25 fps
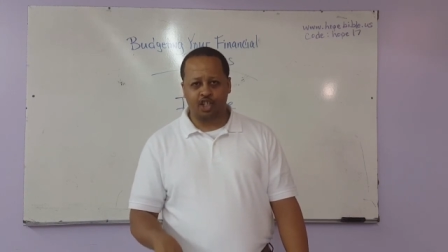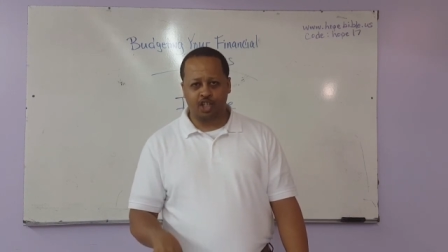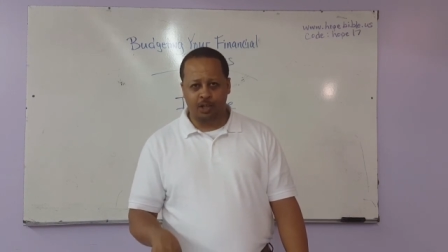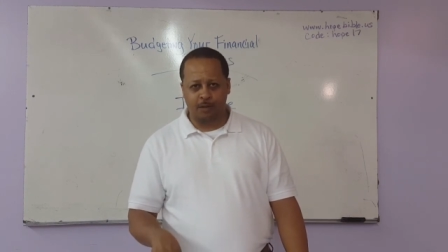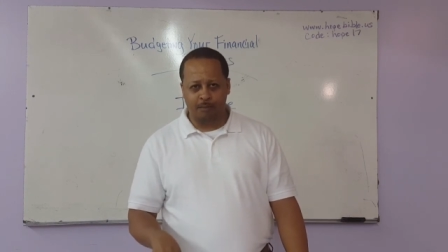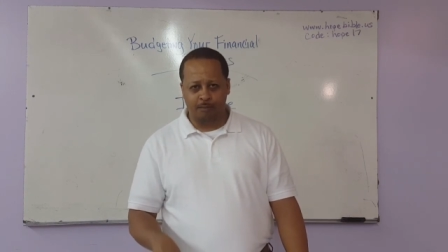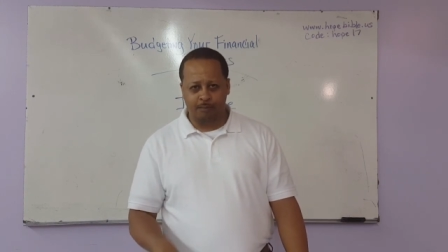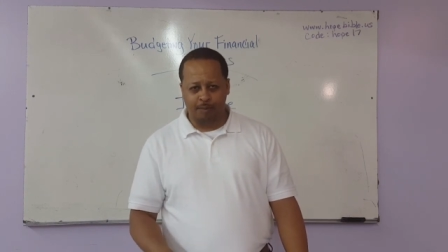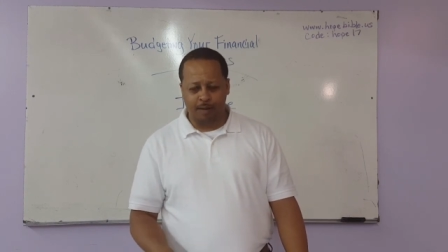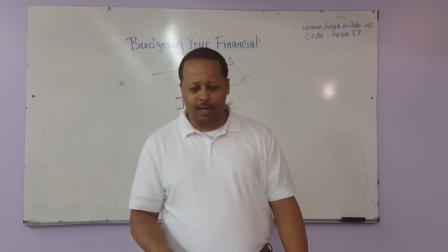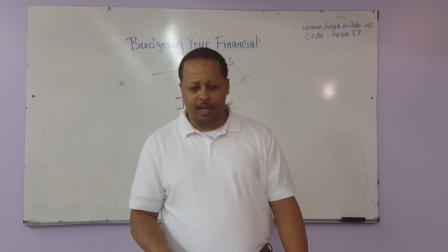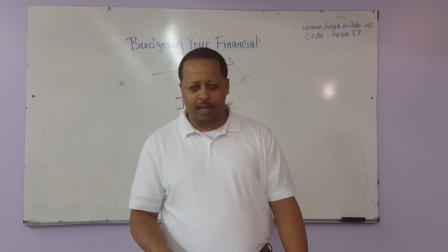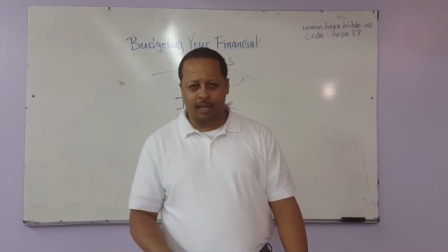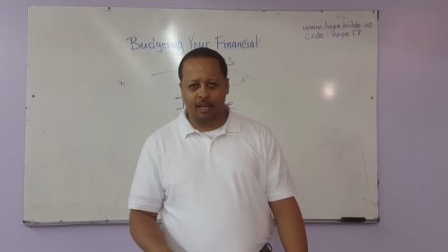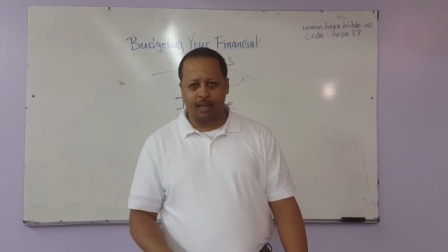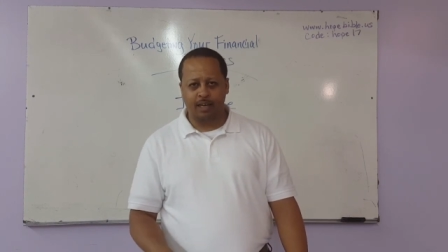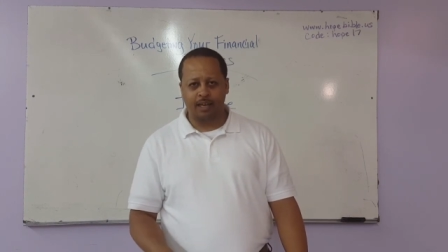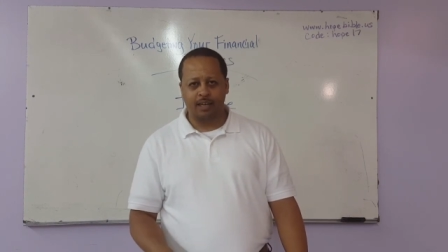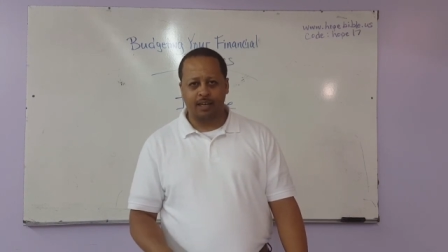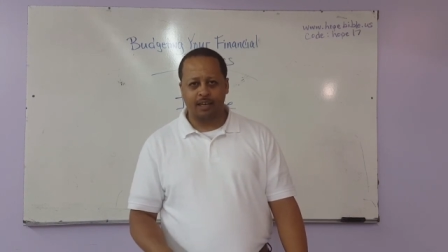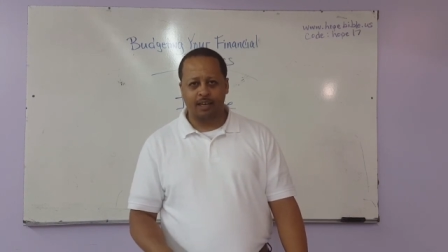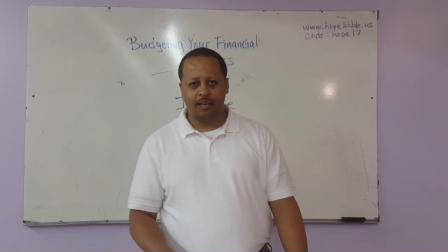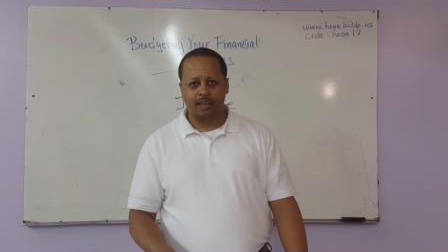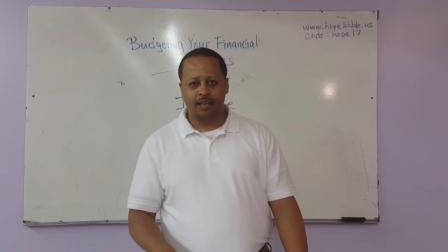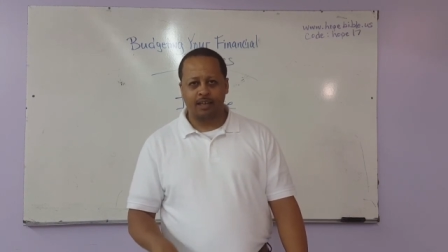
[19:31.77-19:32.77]
should be
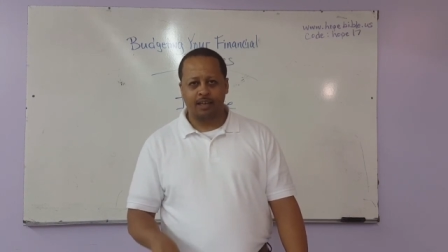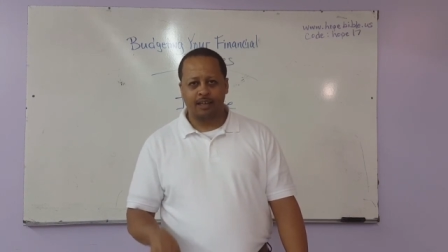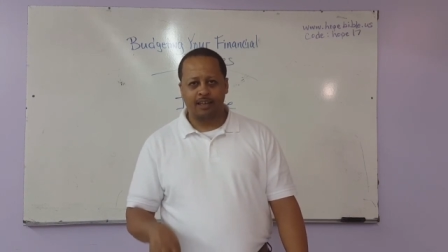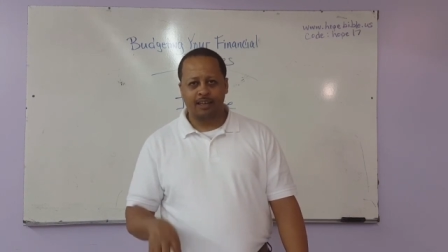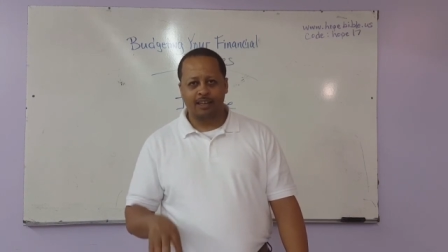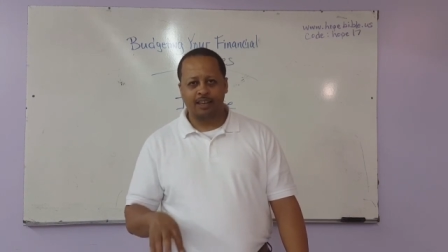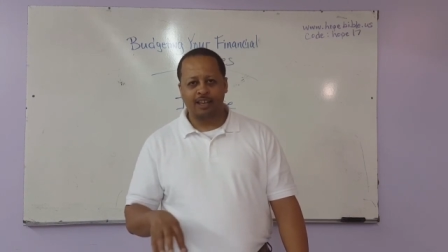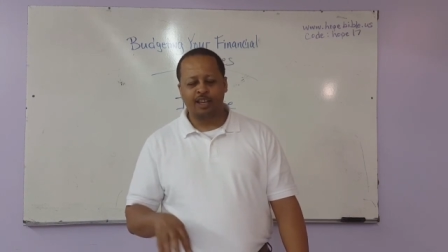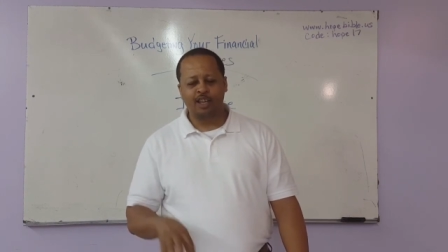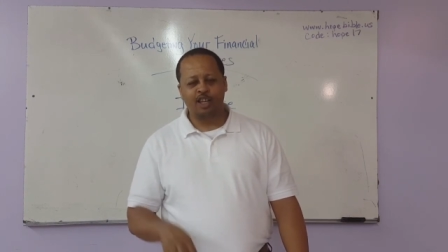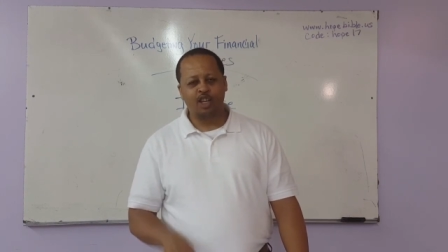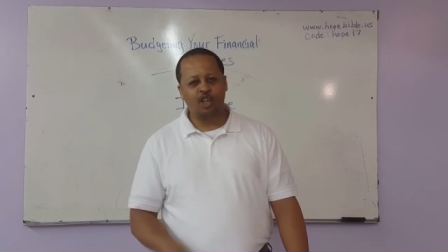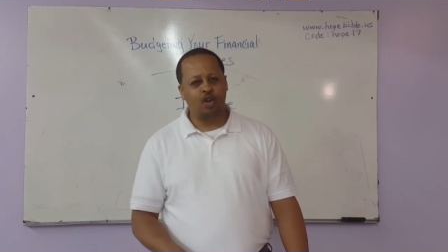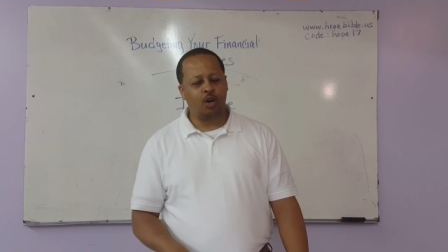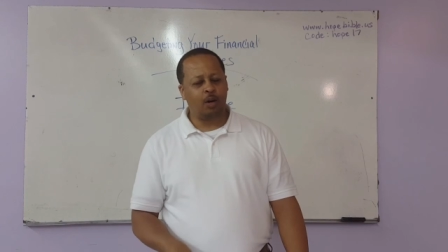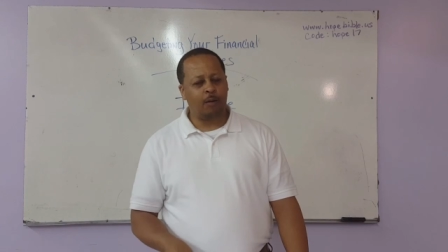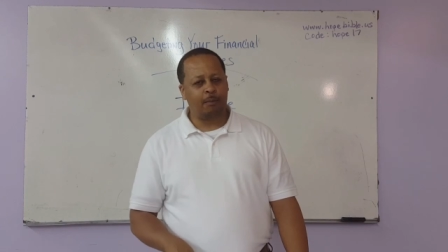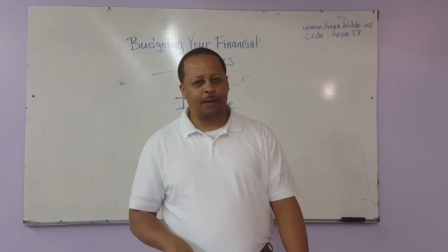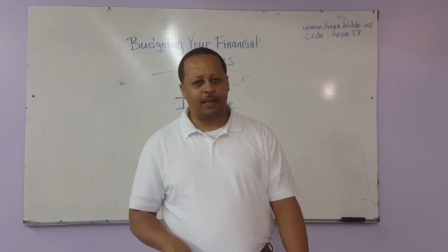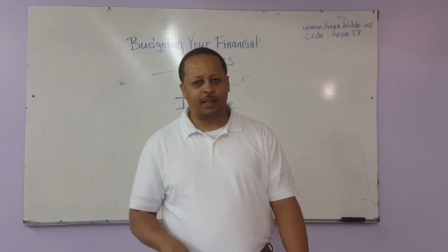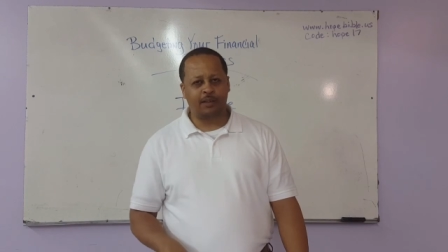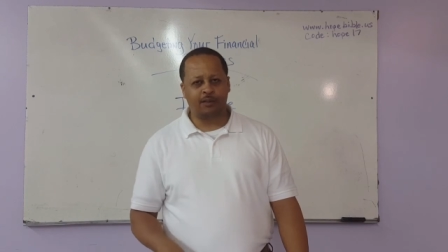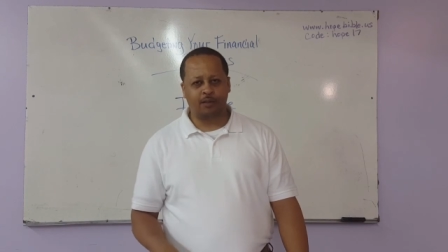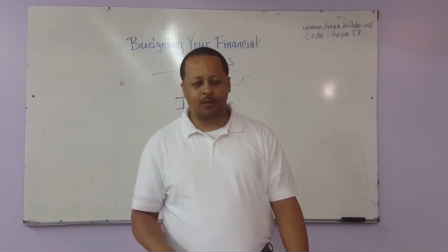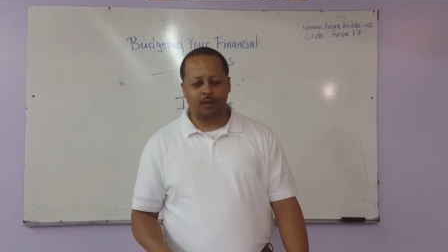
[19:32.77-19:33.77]
your
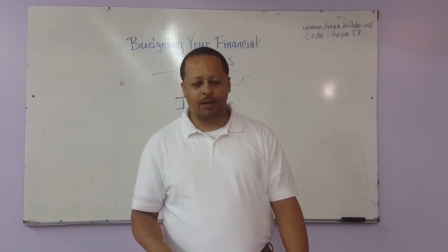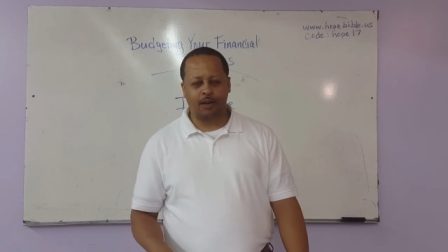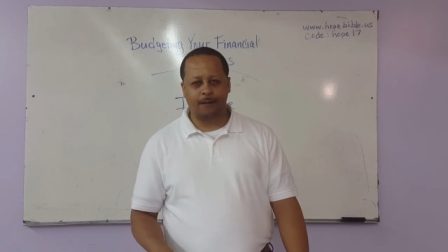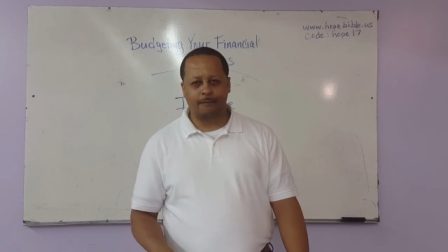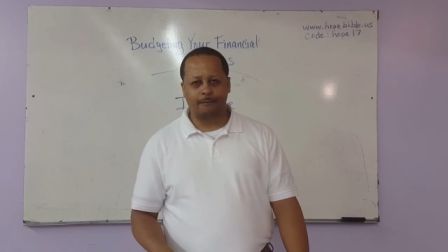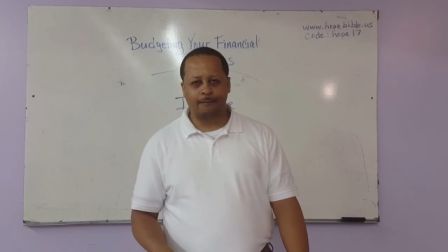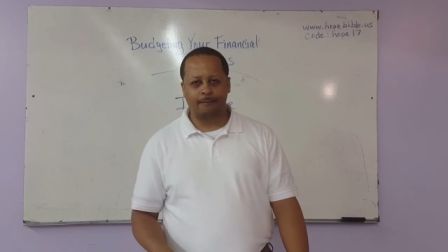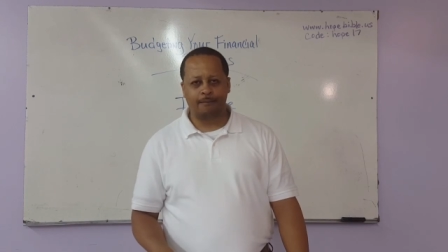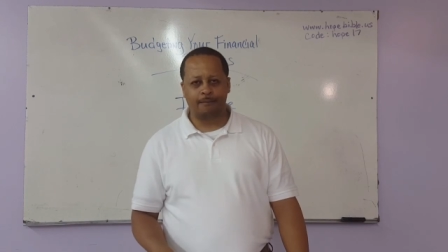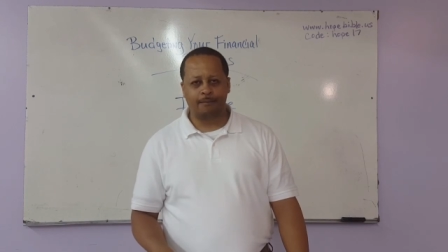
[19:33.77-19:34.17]
best friend.